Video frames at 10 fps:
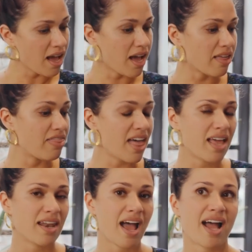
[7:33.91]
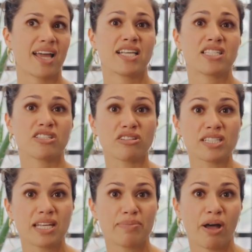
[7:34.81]
and then I salt
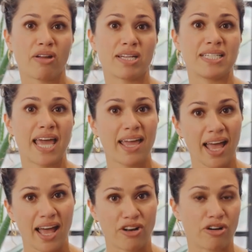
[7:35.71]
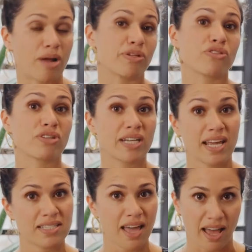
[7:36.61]
it about a day ahead or up to 3
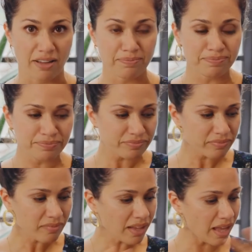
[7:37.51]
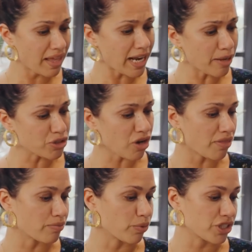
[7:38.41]
days ahead, and that helps draw
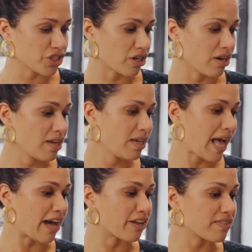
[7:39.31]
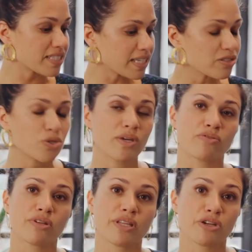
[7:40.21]
the moisture out of the skin so you get
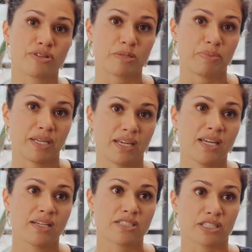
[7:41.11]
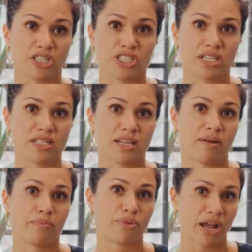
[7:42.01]
really crispy, delicious
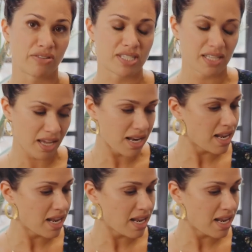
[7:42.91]
brown skin.